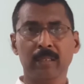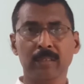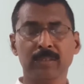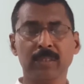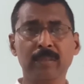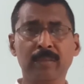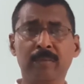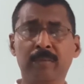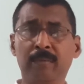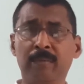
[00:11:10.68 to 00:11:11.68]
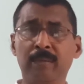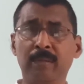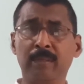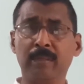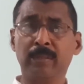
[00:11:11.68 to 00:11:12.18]
So
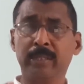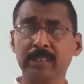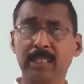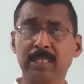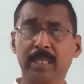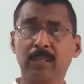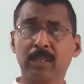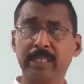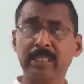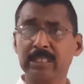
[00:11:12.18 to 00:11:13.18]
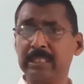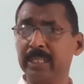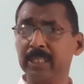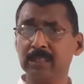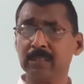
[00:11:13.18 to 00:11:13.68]
during the zygoting
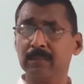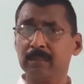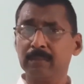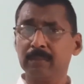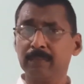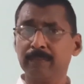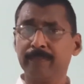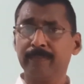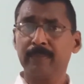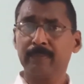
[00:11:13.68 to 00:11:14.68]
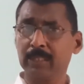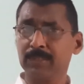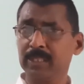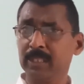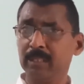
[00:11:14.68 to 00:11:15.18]
stage, we have
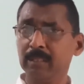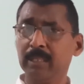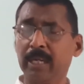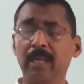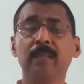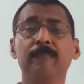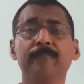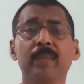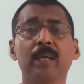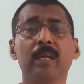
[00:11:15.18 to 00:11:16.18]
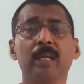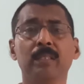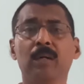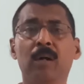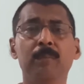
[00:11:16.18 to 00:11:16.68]
seen that
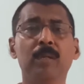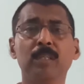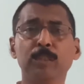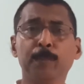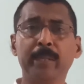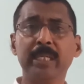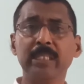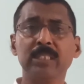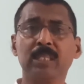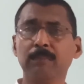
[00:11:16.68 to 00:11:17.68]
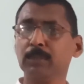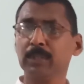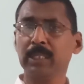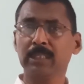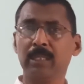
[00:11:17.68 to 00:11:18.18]
the homologous pairs come
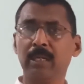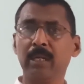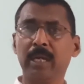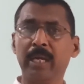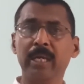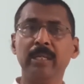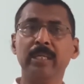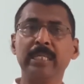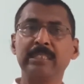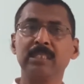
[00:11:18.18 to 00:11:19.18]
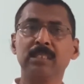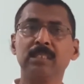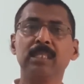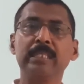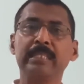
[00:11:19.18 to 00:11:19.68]
together and exist
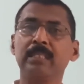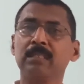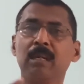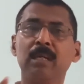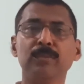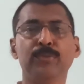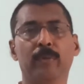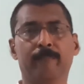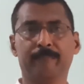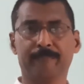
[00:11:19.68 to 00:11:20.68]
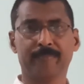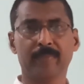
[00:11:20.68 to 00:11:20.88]
in the tetrad form.